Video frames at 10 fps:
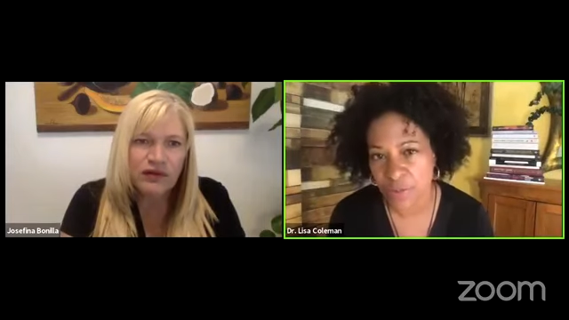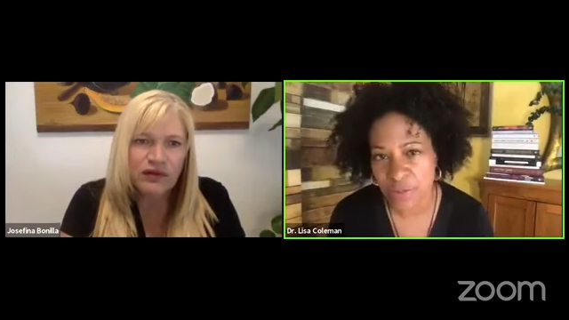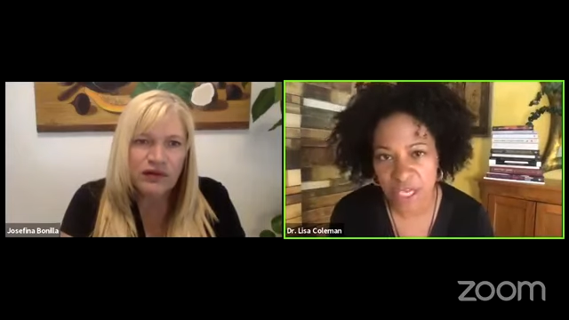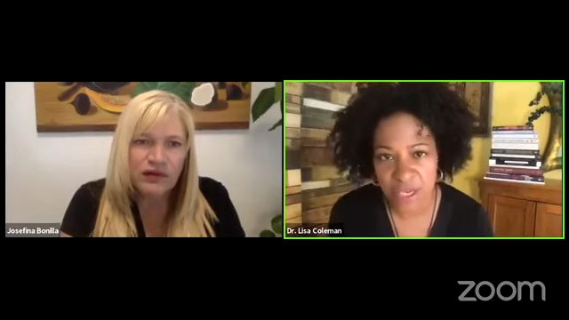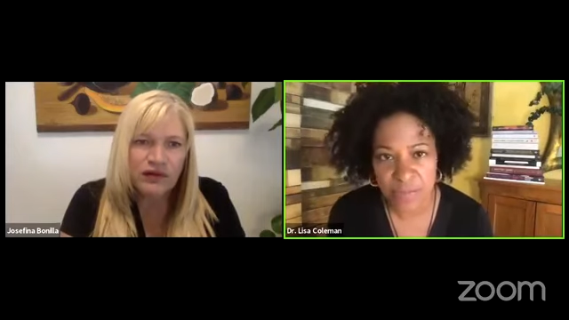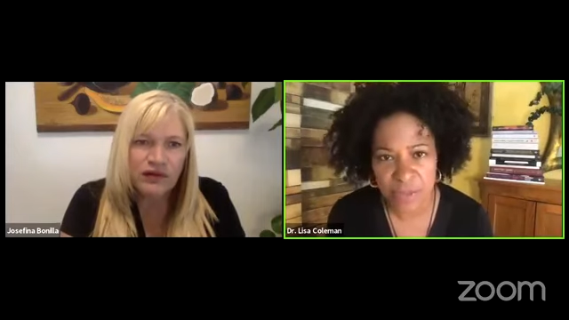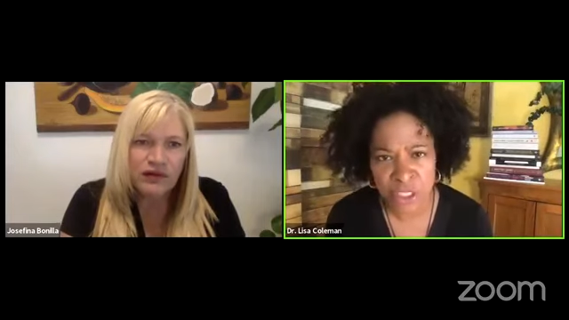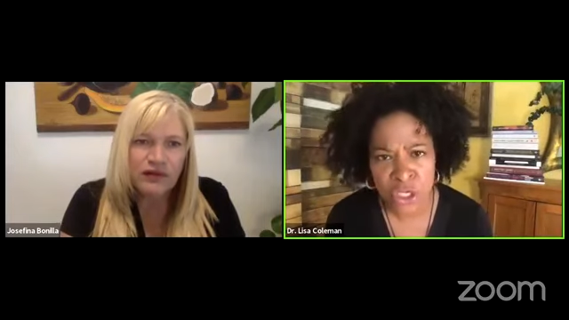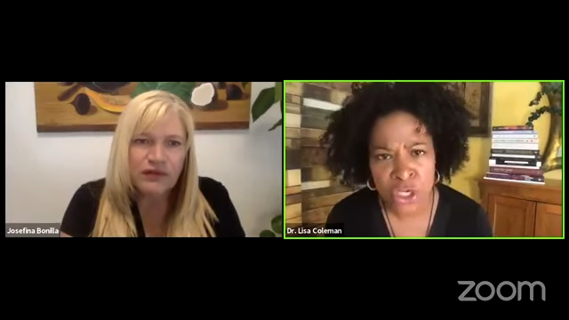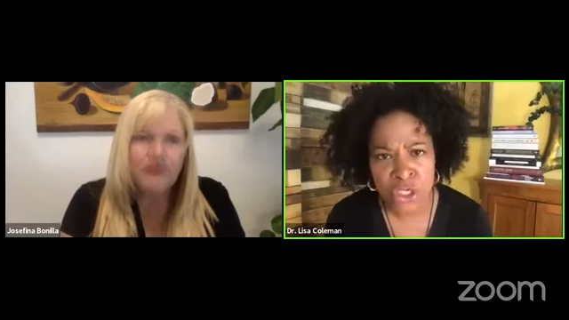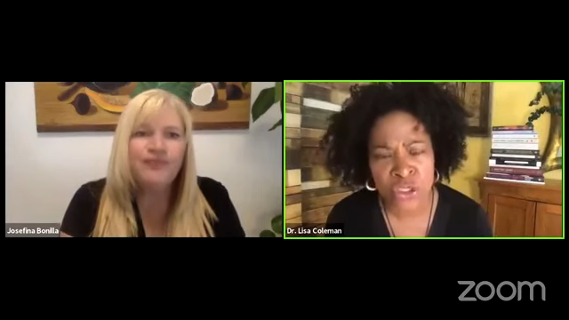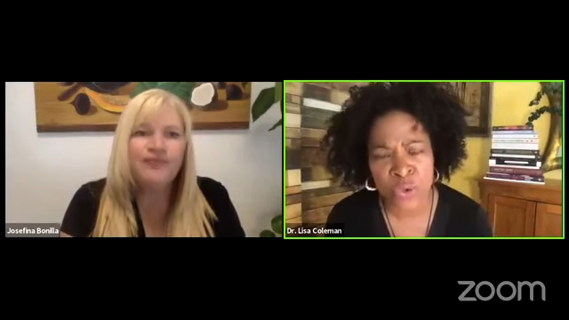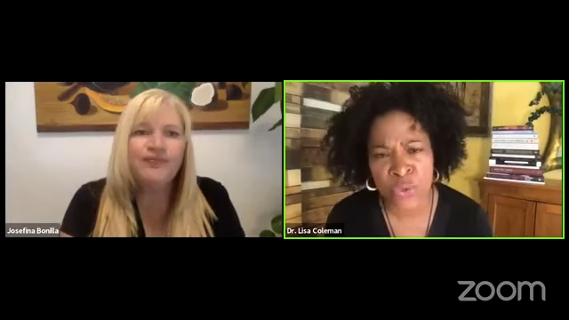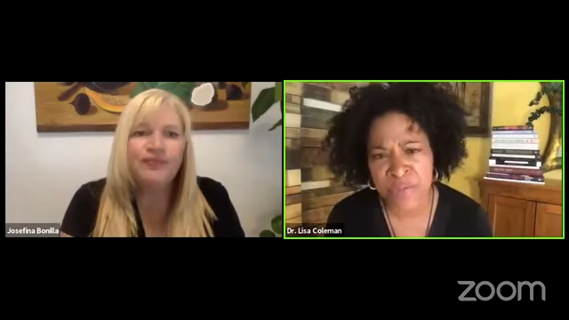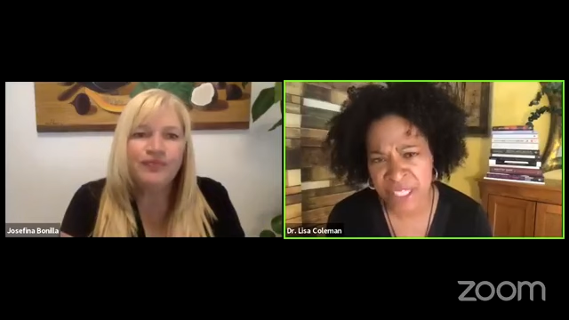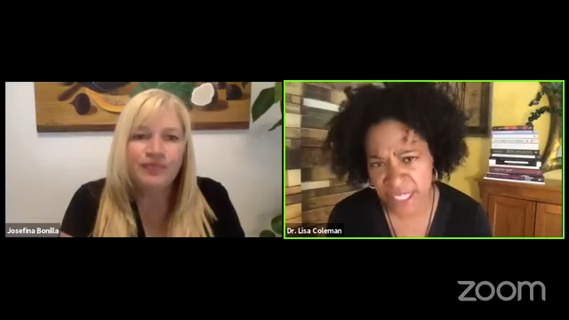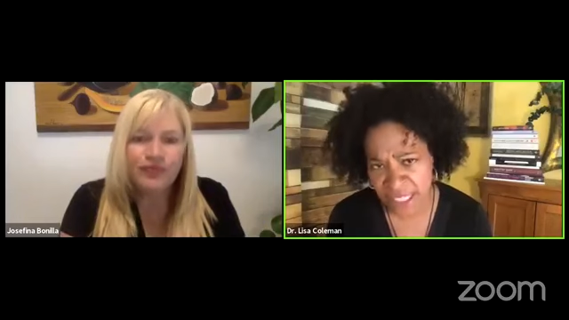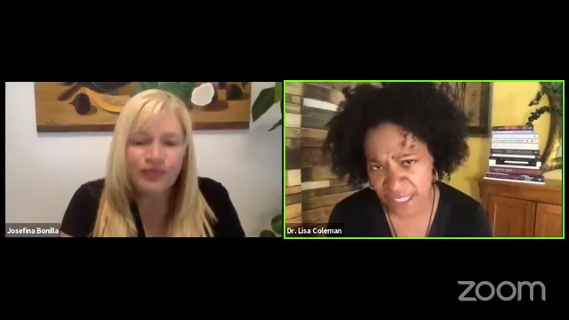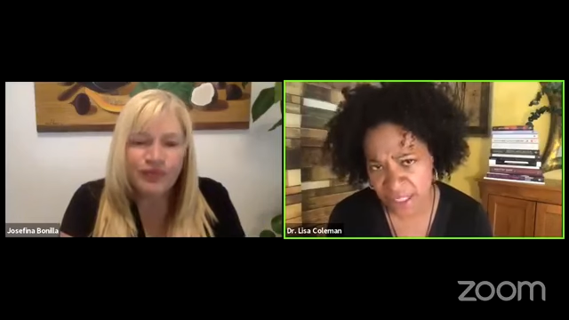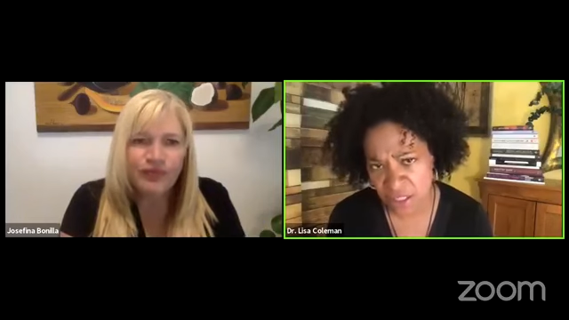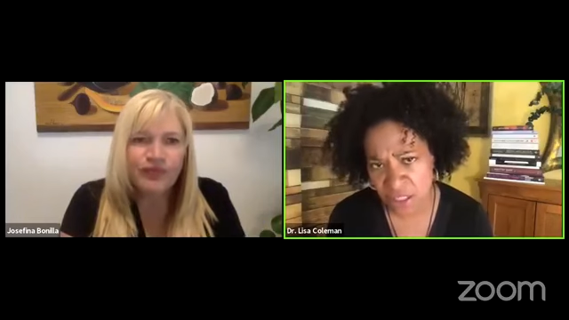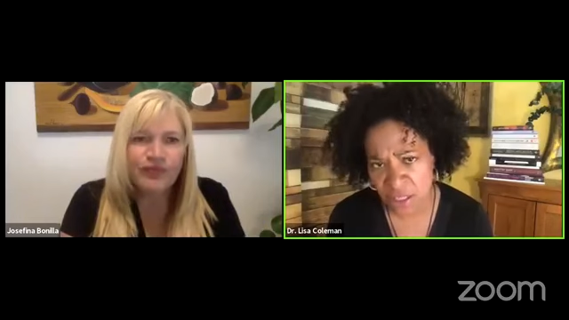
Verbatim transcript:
Speaker 1: from the company. So we begin to